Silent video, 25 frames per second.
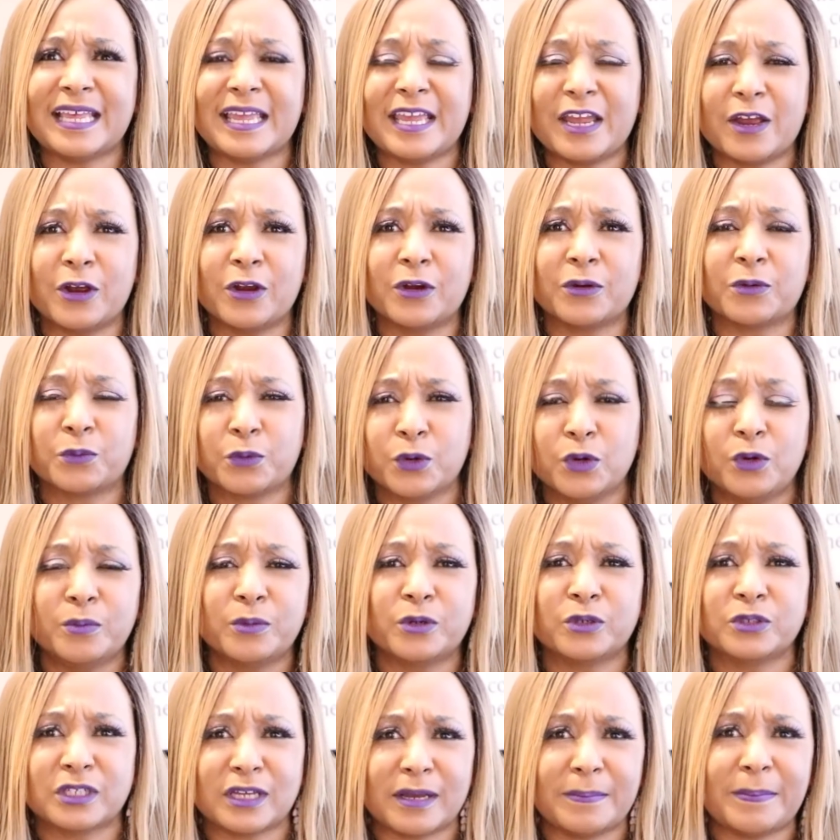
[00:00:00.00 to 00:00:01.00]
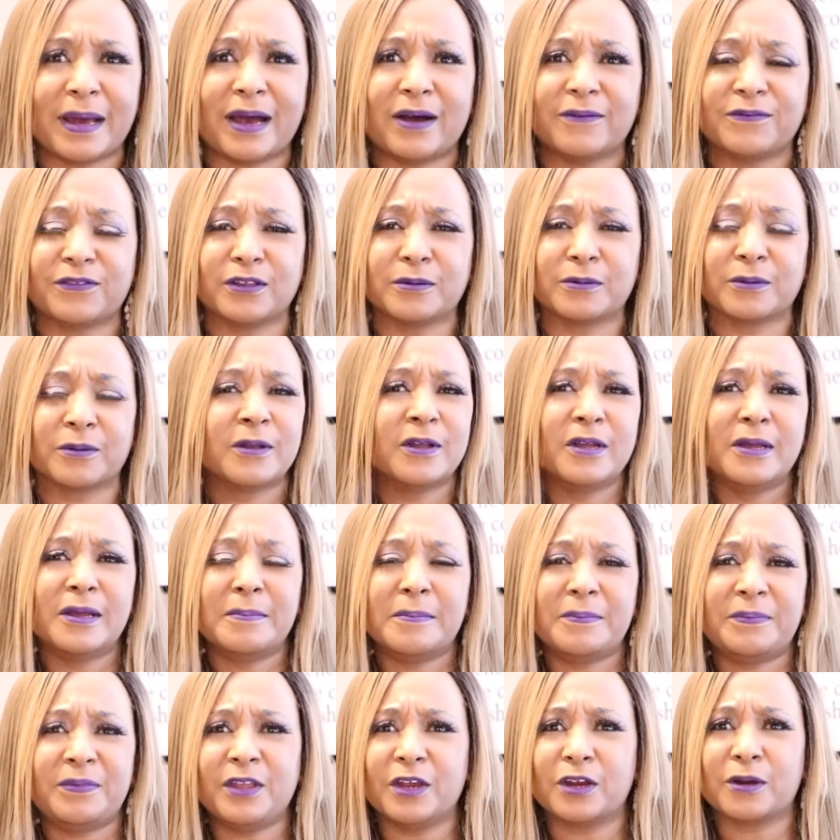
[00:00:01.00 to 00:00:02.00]
they heard rumors about
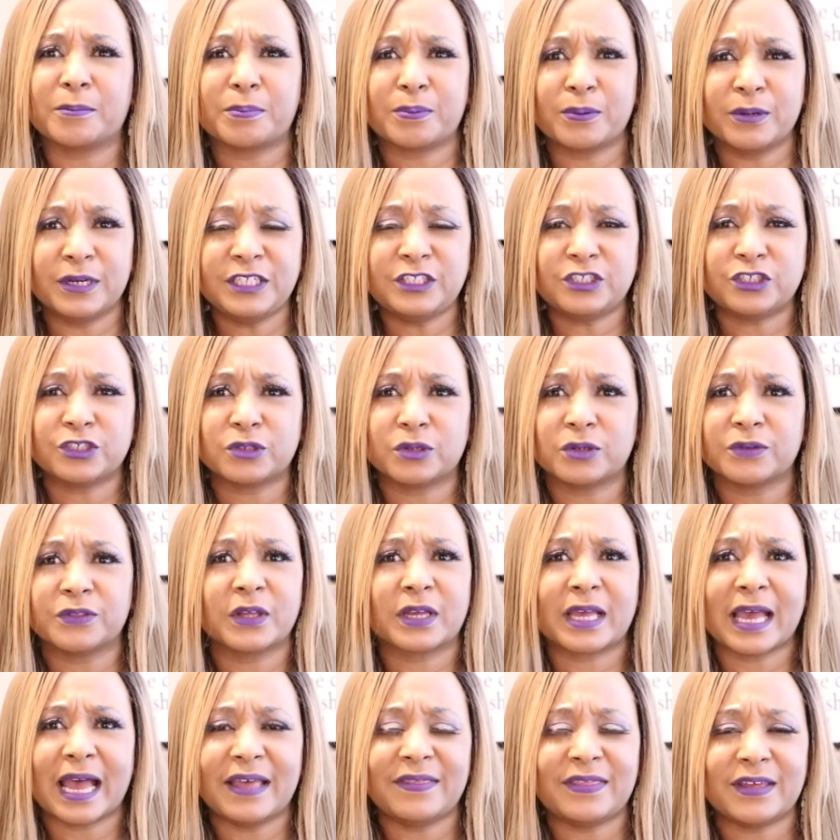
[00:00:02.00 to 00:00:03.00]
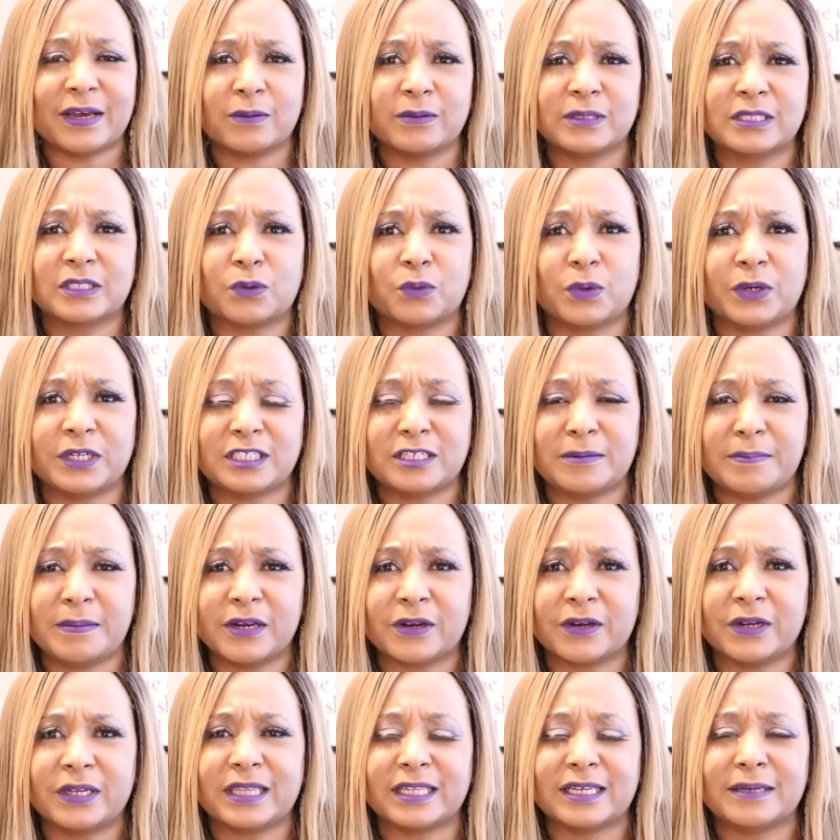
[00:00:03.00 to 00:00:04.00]
their preacher or the guy that was going to
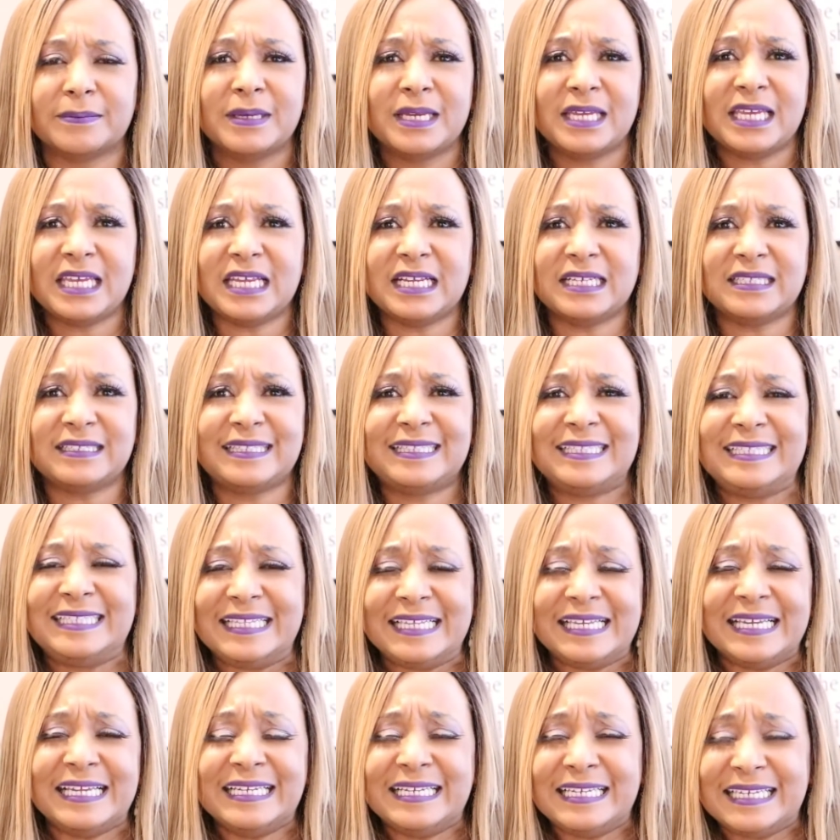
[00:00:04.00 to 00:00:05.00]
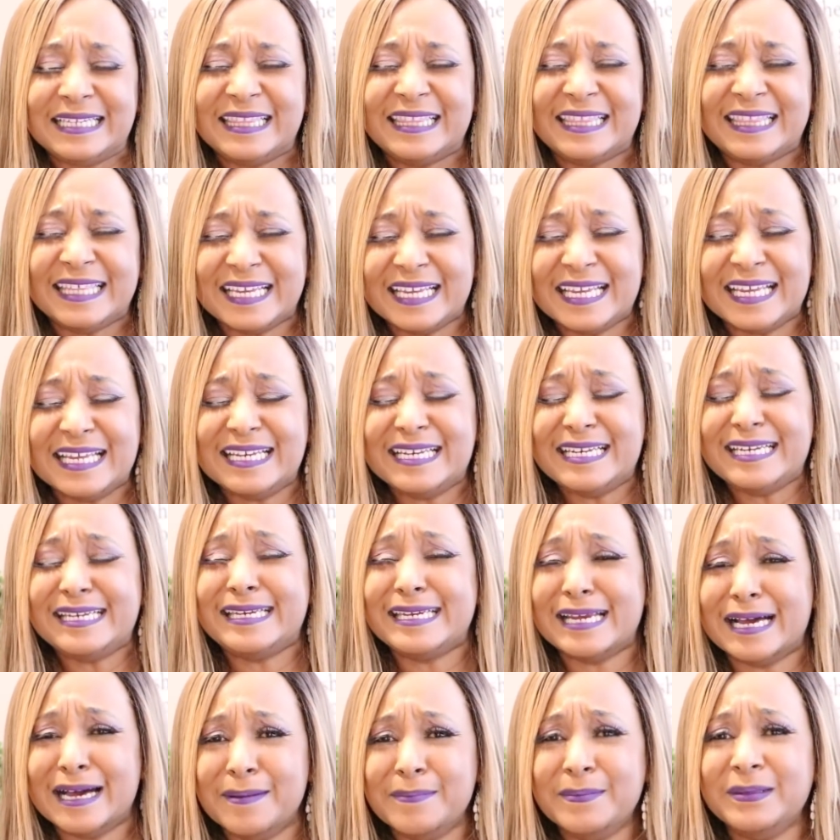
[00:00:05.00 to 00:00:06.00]
marry them is the
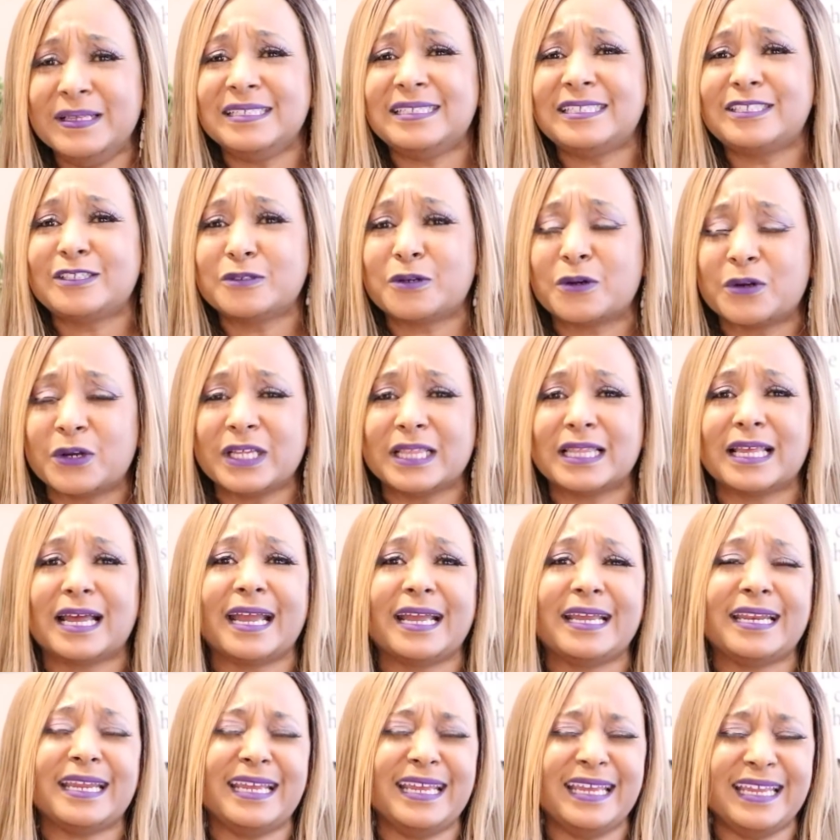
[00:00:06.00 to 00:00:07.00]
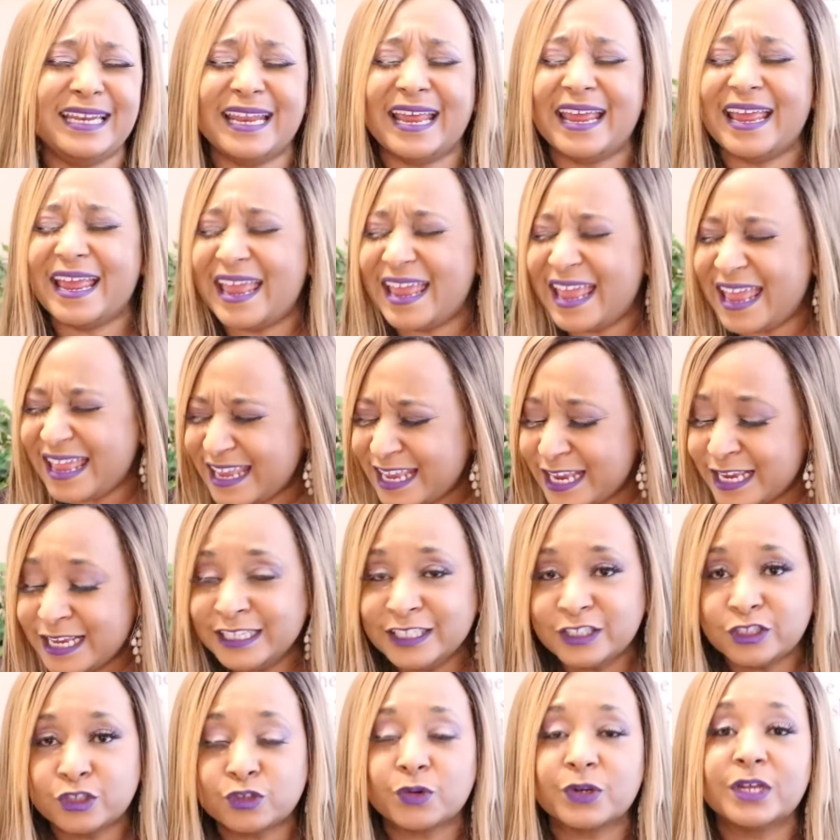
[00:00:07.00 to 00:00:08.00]
dumbest storyline in
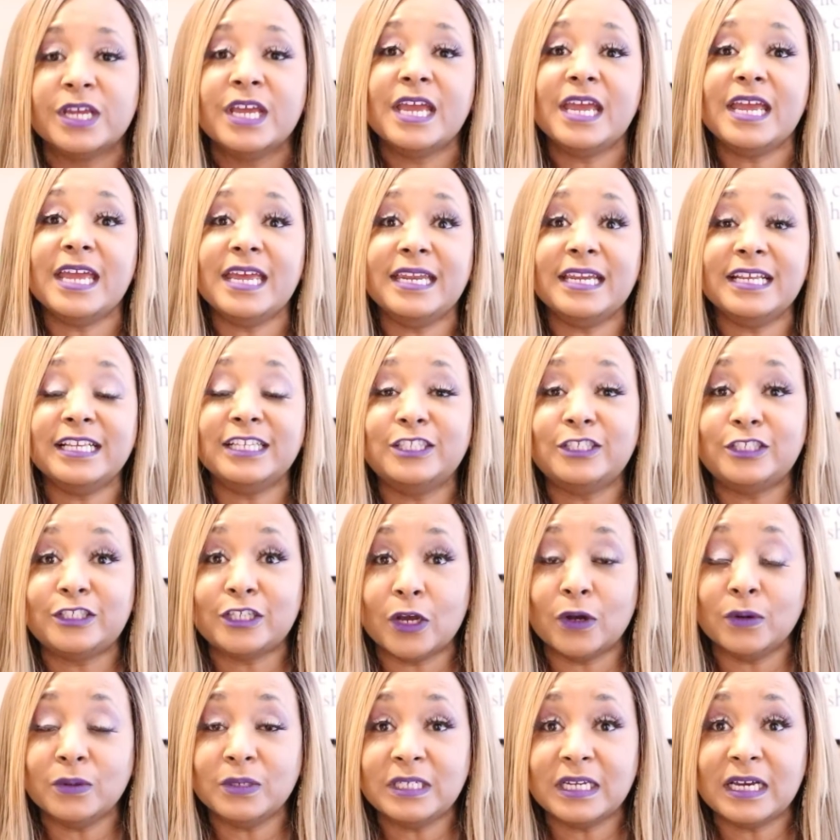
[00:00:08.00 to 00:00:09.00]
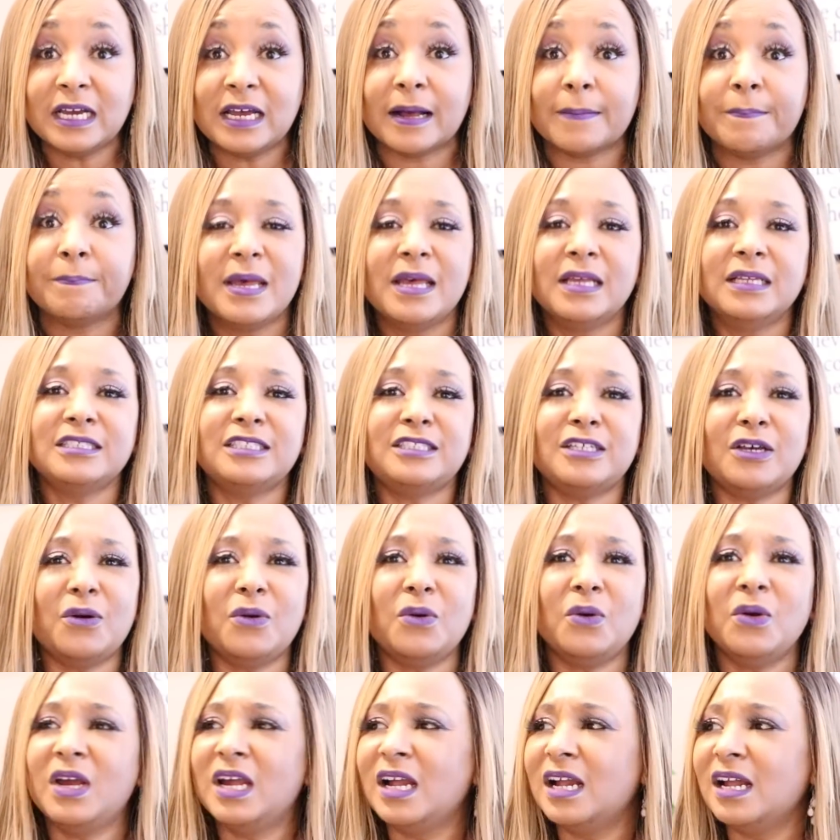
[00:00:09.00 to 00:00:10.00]
history. It is so dumb.
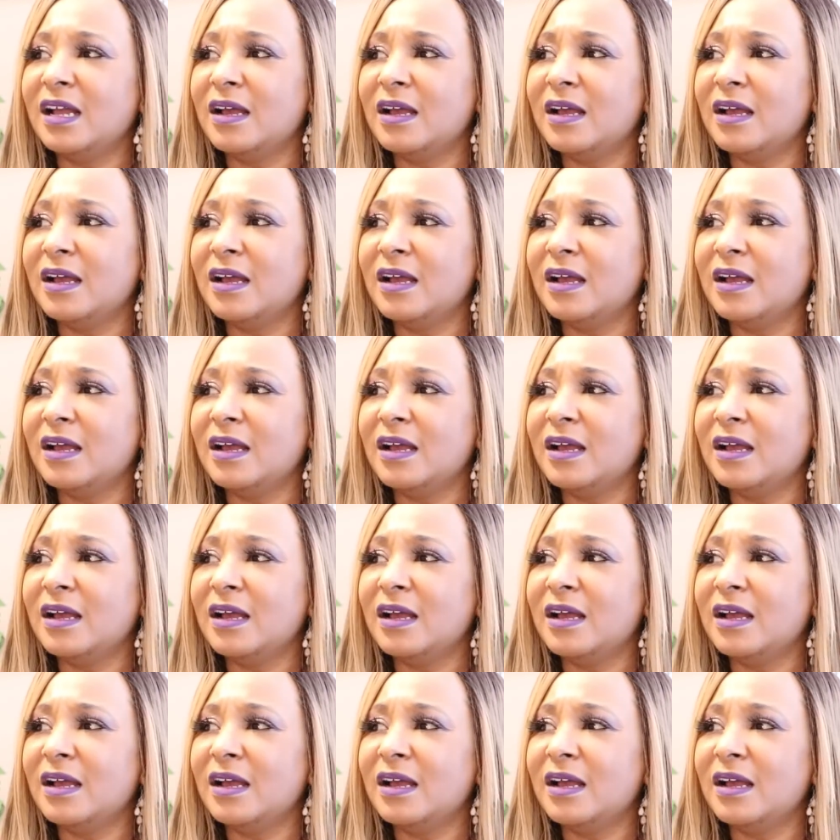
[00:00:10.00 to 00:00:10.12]
So